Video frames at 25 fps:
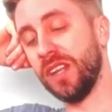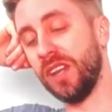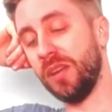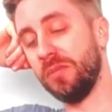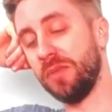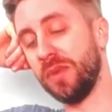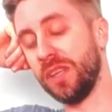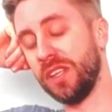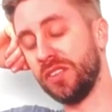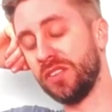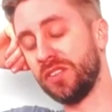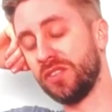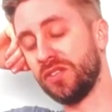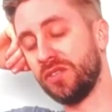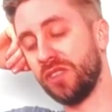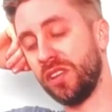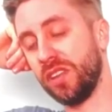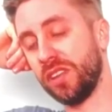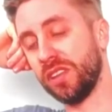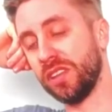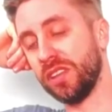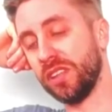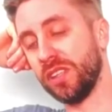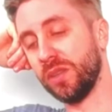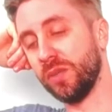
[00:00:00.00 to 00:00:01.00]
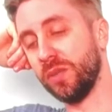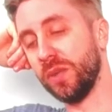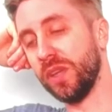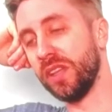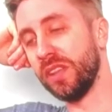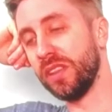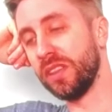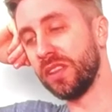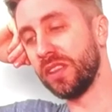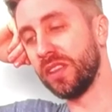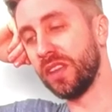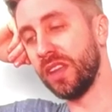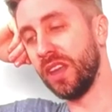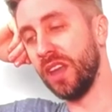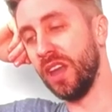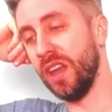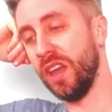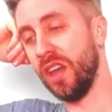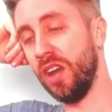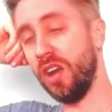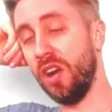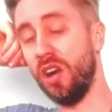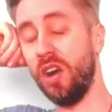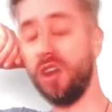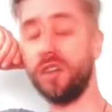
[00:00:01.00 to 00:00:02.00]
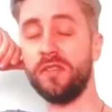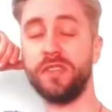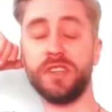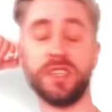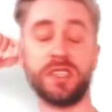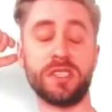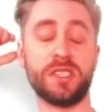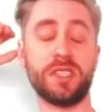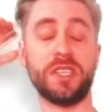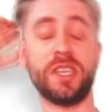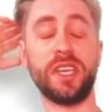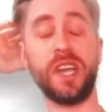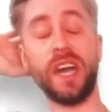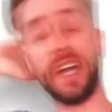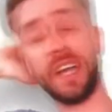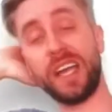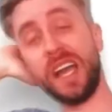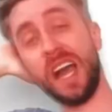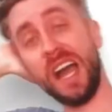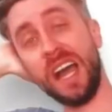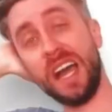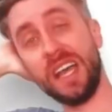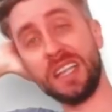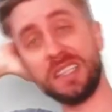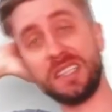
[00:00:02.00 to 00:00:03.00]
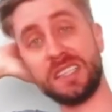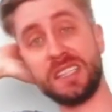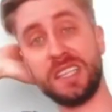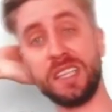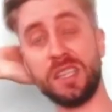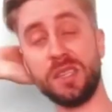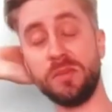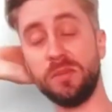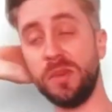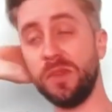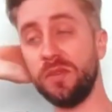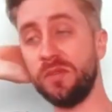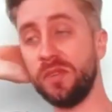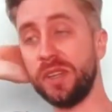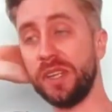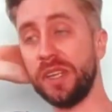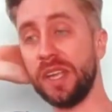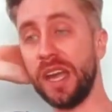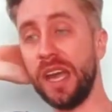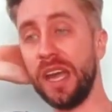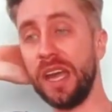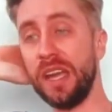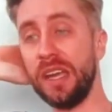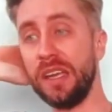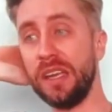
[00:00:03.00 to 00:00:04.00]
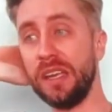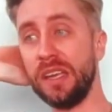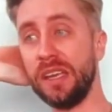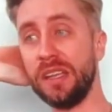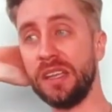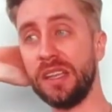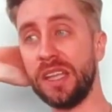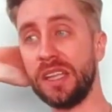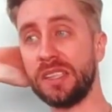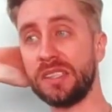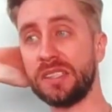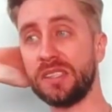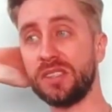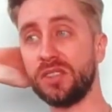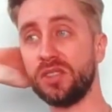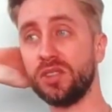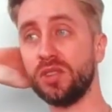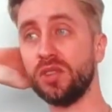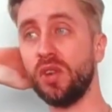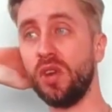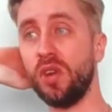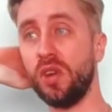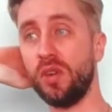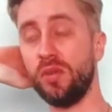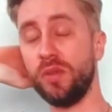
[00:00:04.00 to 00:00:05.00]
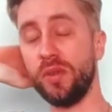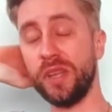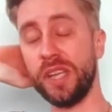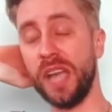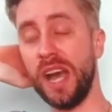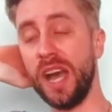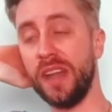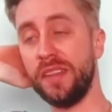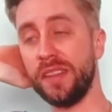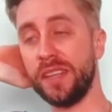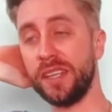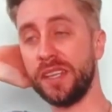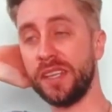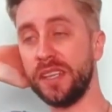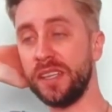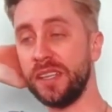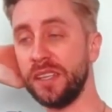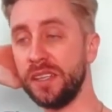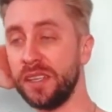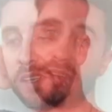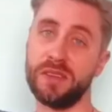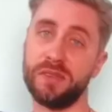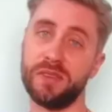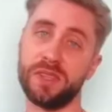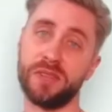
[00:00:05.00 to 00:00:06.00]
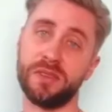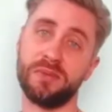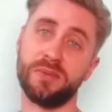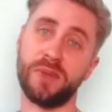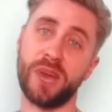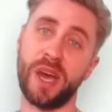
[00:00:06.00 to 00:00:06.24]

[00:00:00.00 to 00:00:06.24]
that I've been struggling with. Obviously, I can't see them every day. That's not a reality. Given the